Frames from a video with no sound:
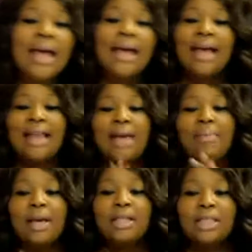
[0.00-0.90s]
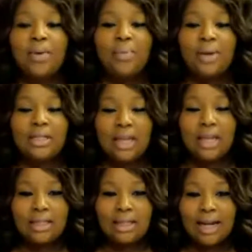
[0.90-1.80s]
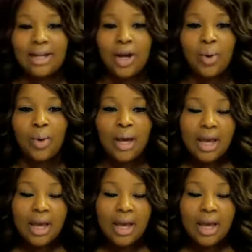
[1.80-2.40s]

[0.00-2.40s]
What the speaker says: And that makes so much sense. And I know,